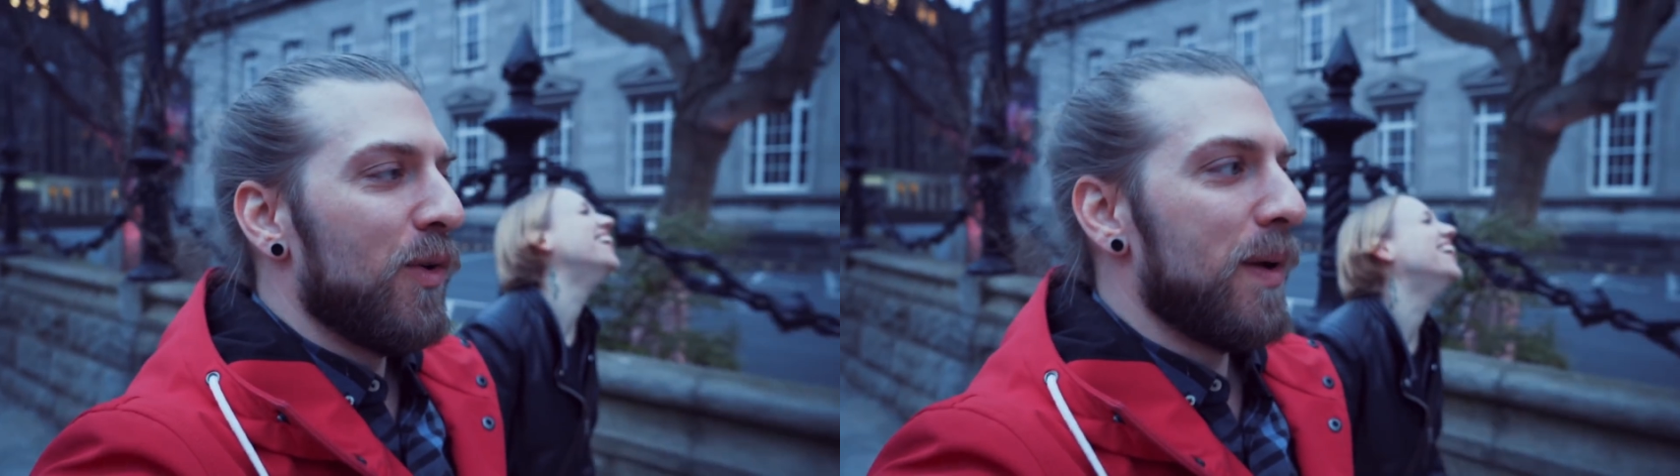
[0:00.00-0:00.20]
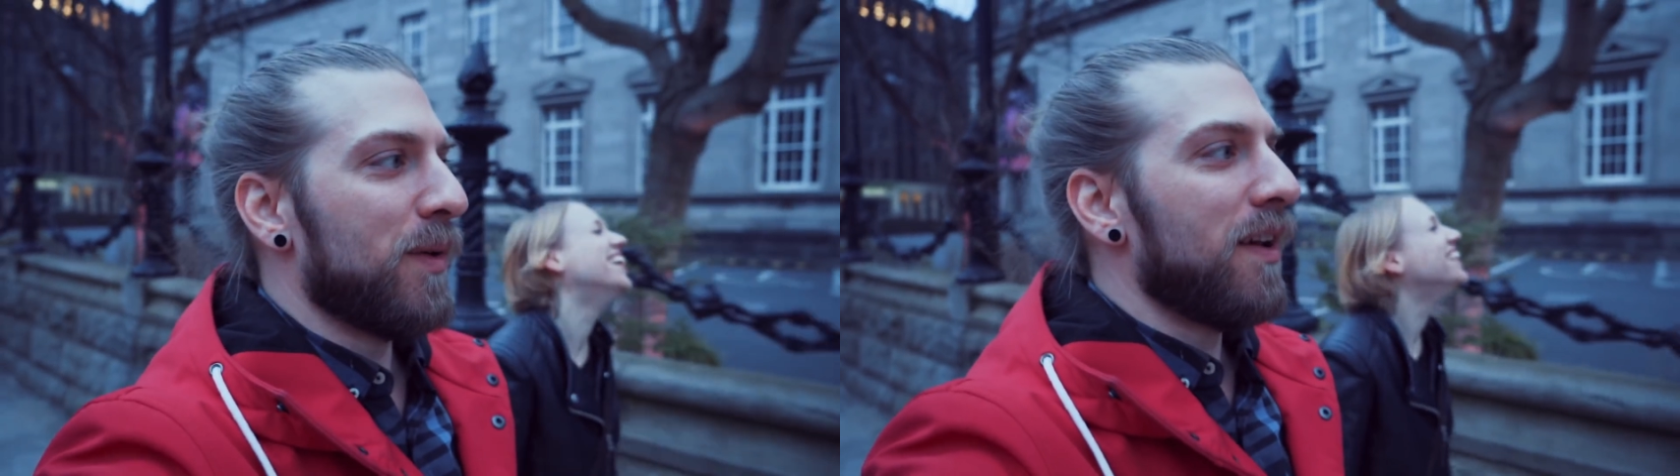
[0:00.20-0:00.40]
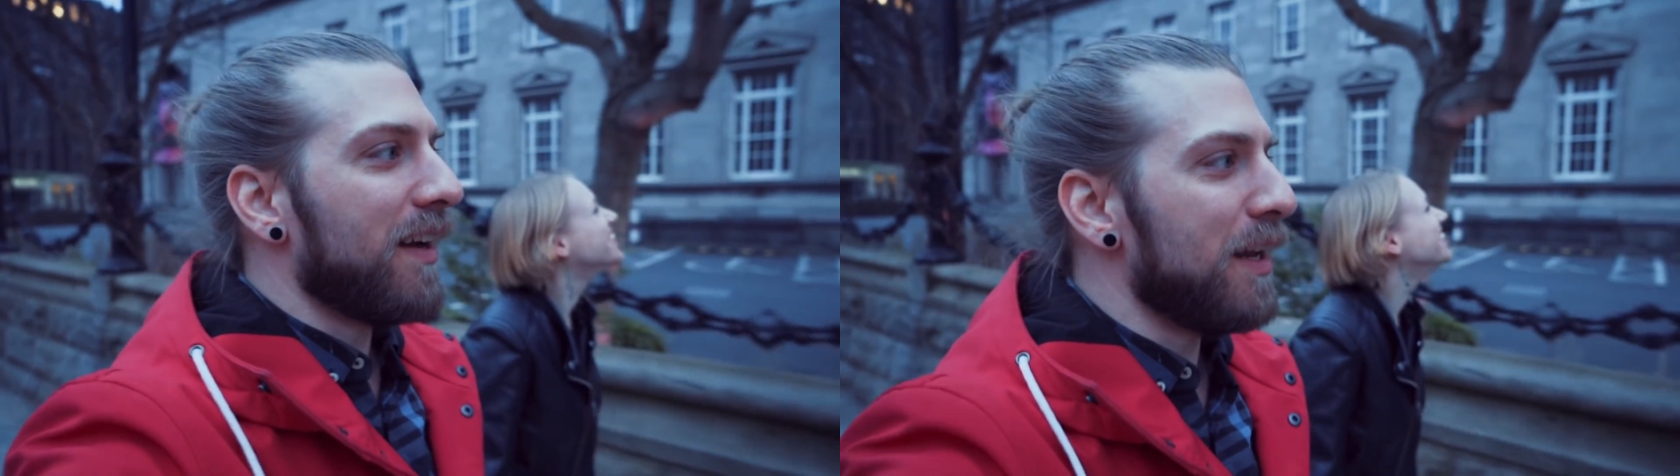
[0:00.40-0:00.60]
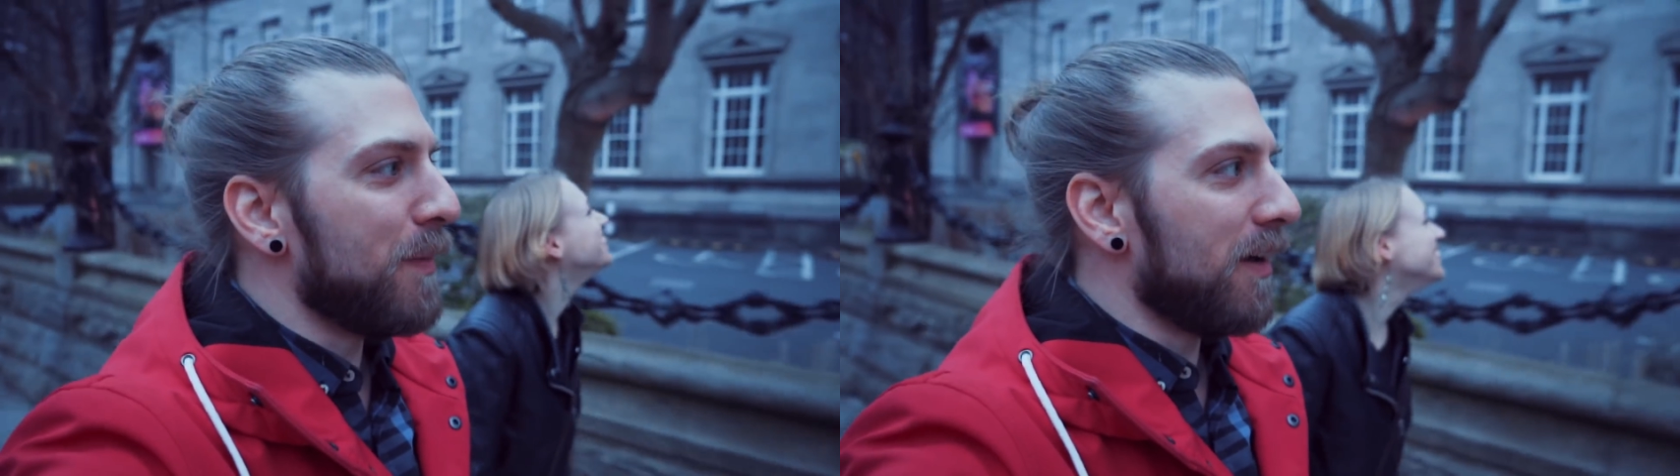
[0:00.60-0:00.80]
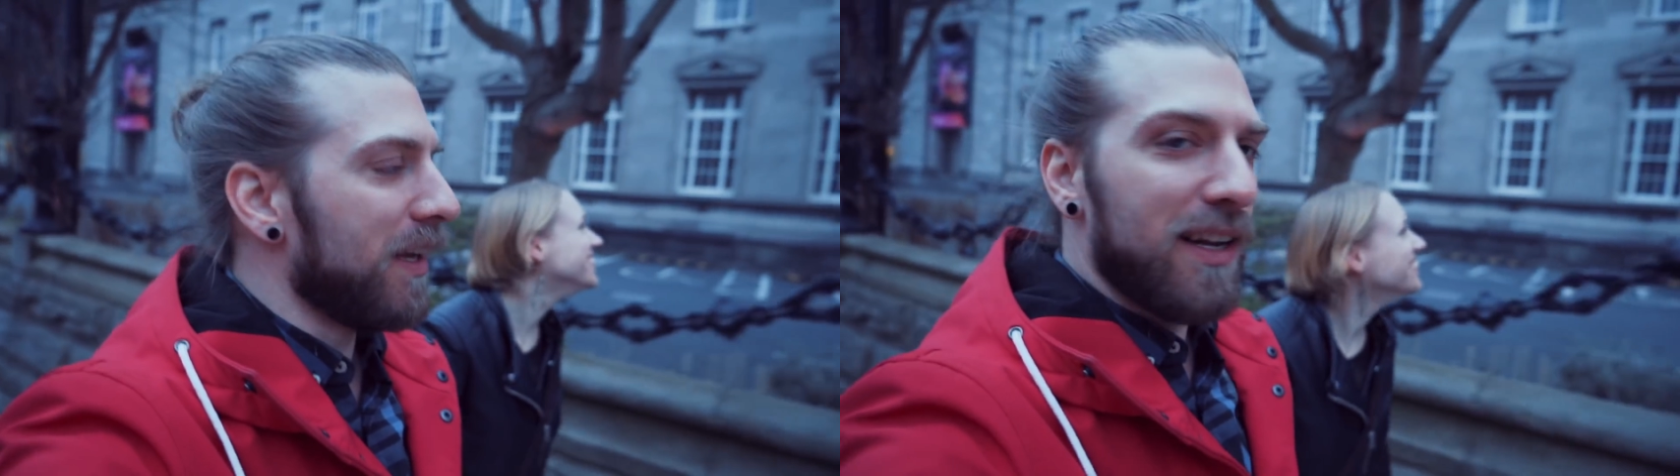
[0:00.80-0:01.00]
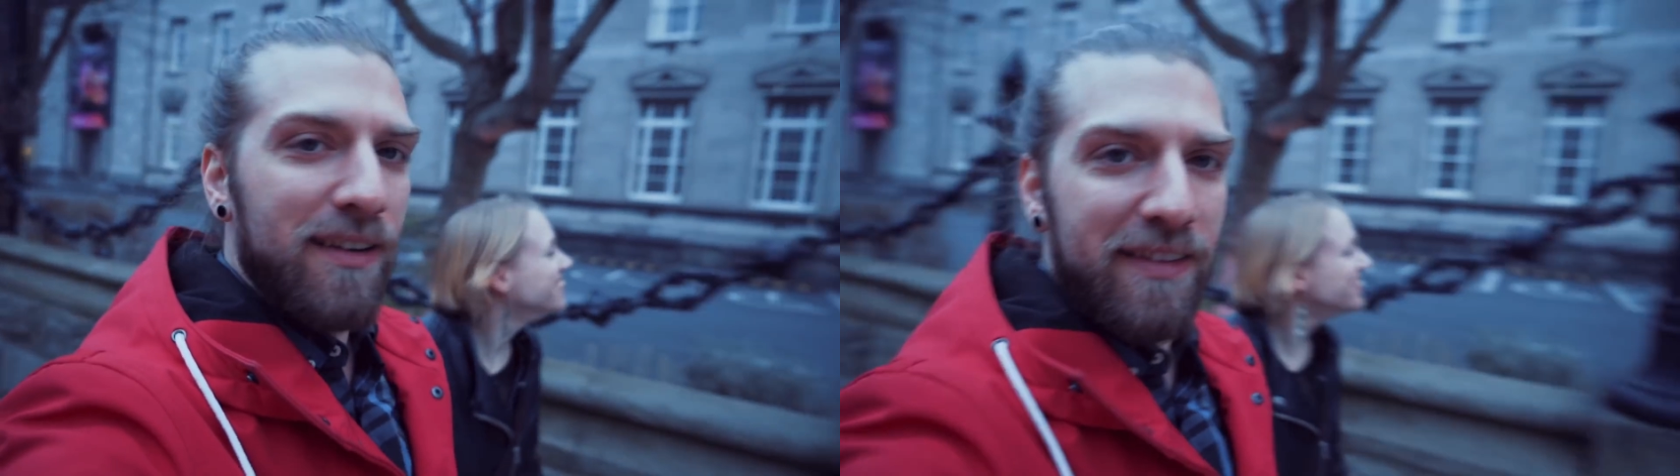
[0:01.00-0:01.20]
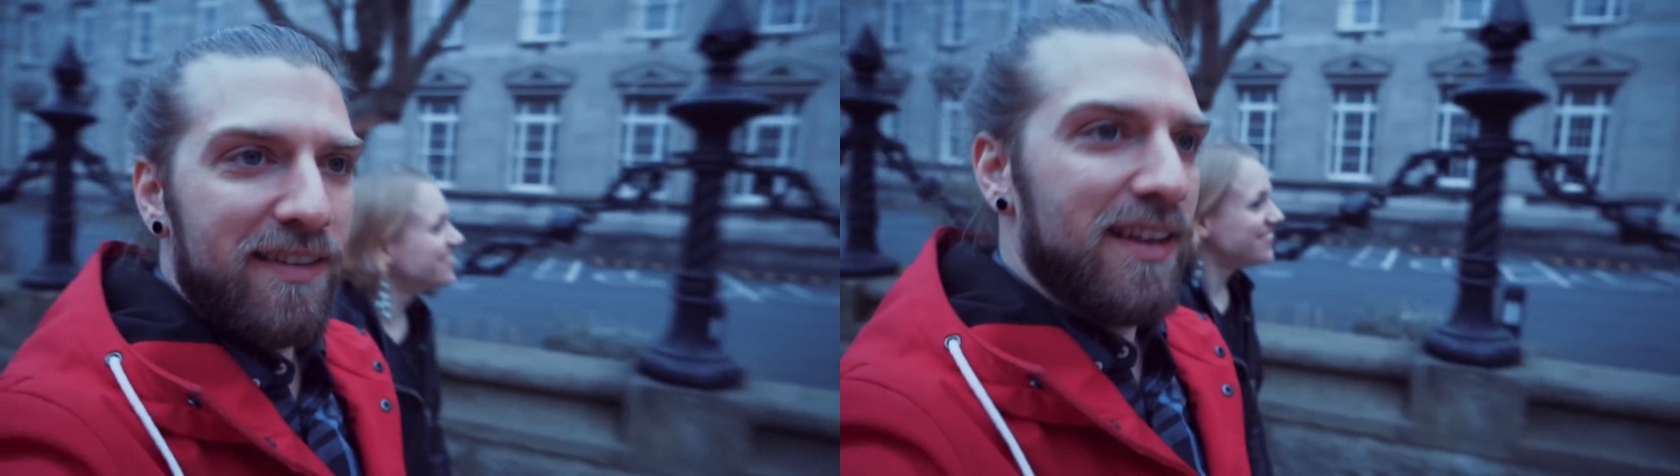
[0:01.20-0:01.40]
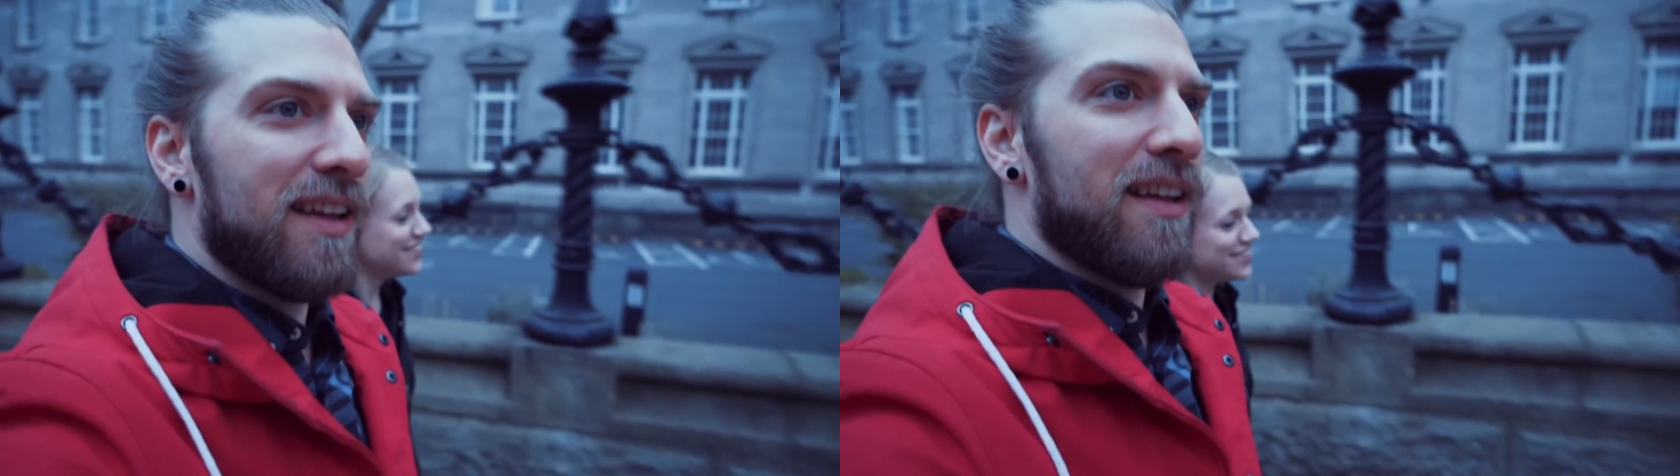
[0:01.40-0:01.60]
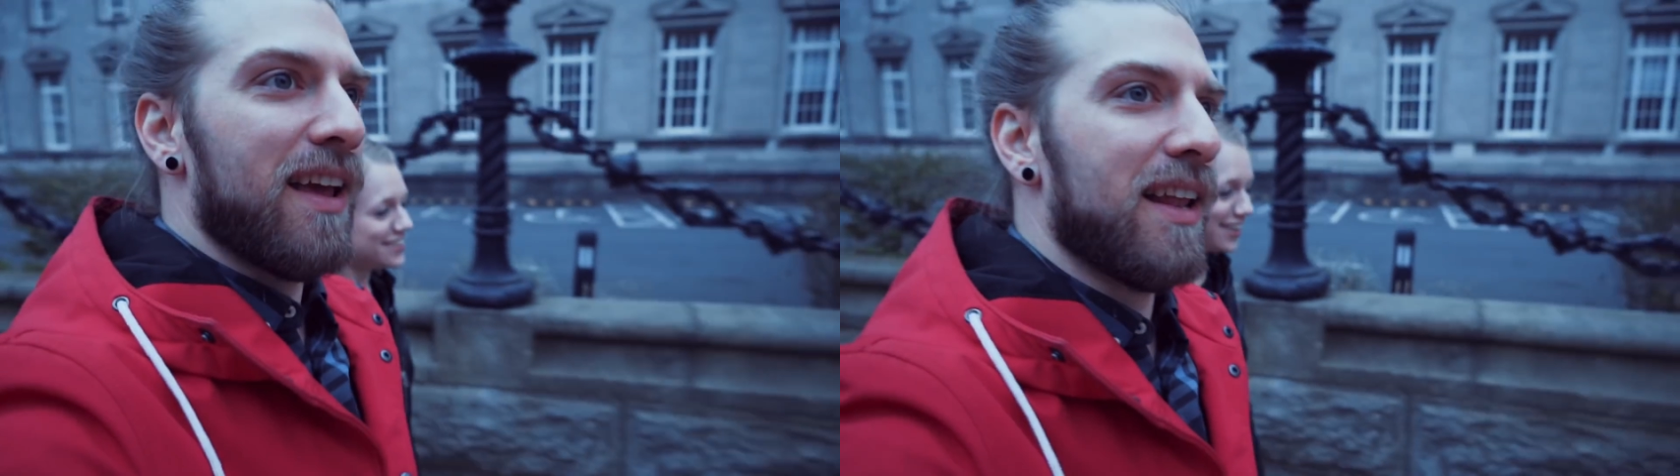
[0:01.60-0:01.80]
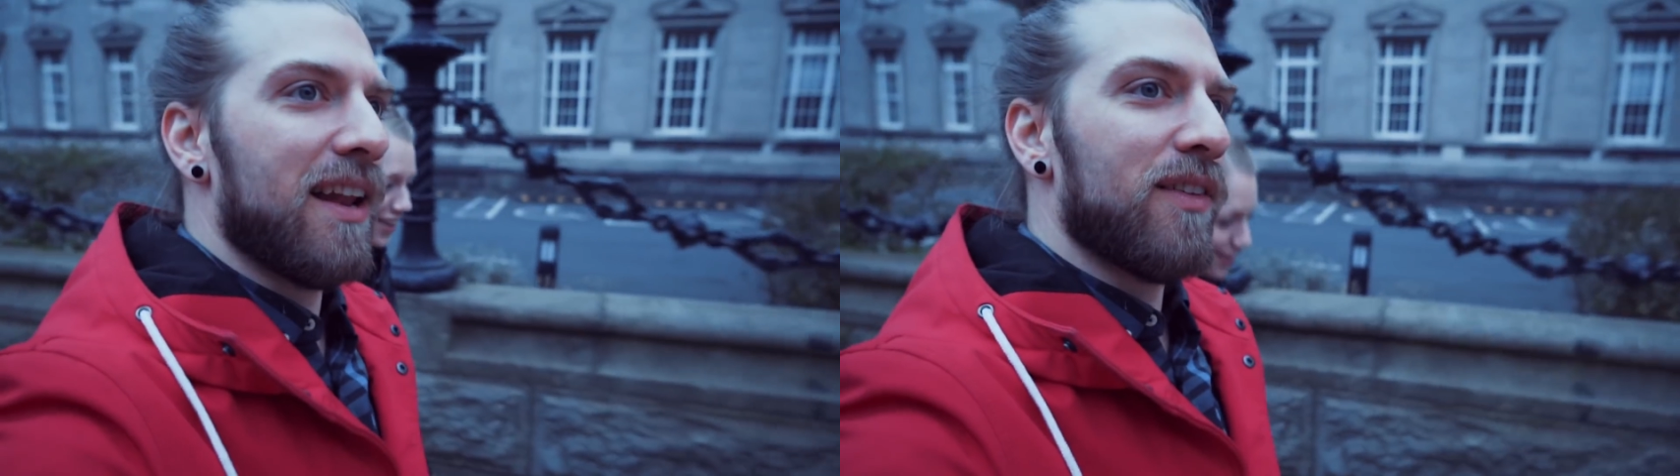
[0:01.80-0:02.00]
we were talking about getting into the city
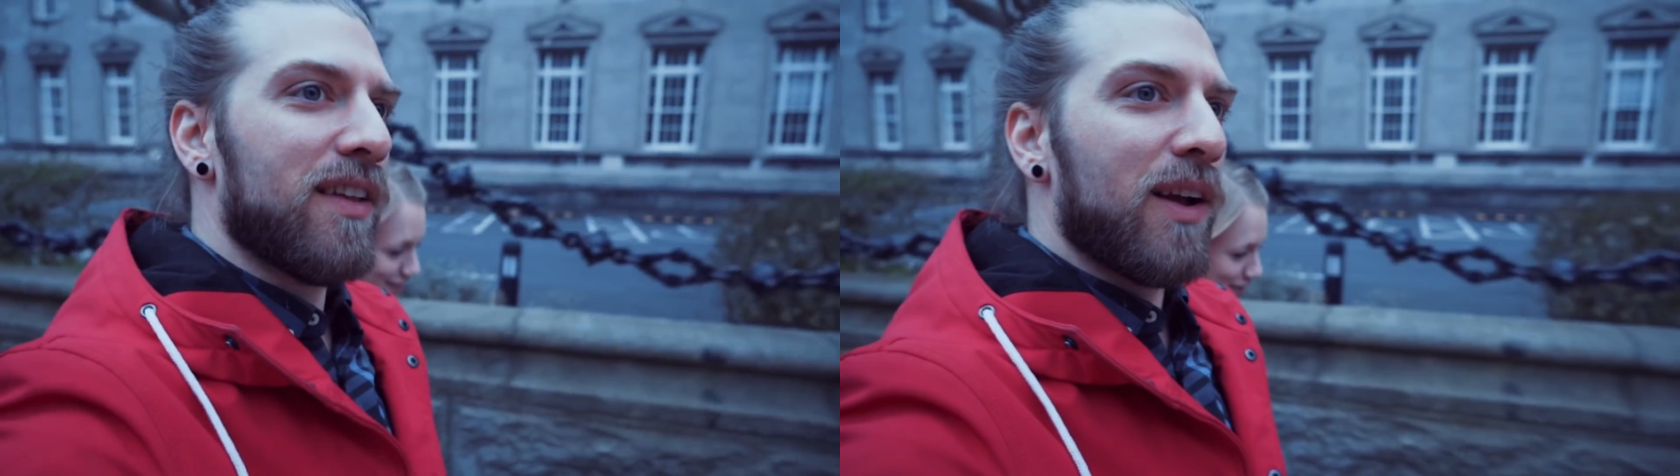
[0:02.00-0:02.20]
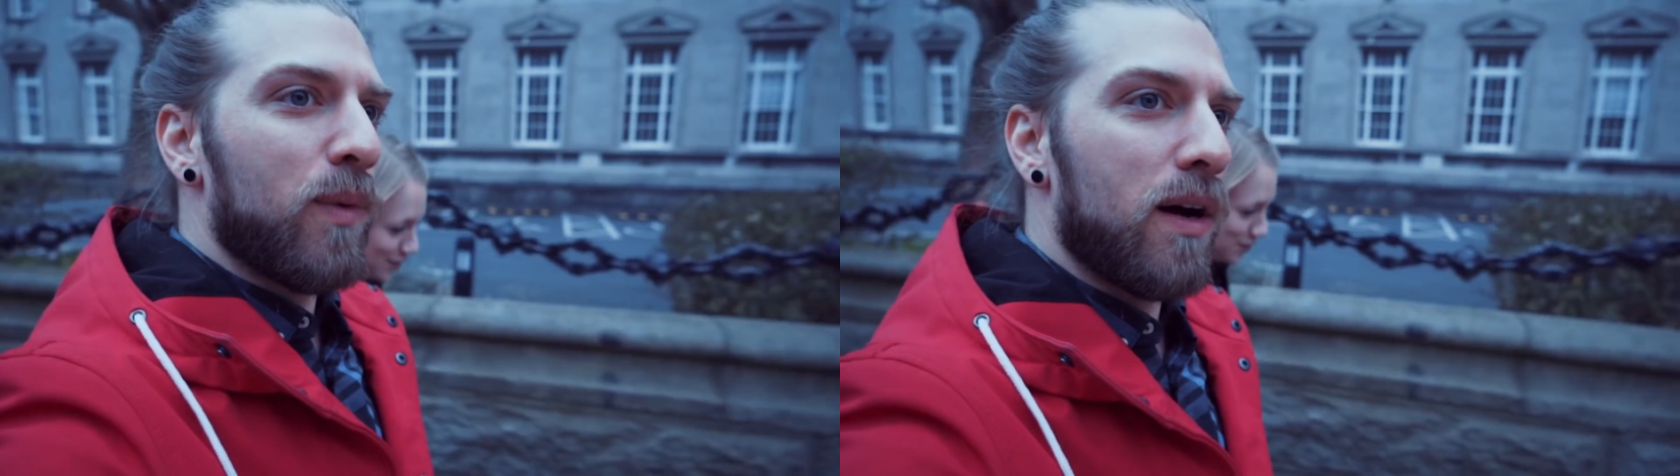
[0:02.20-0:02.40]
and I was like,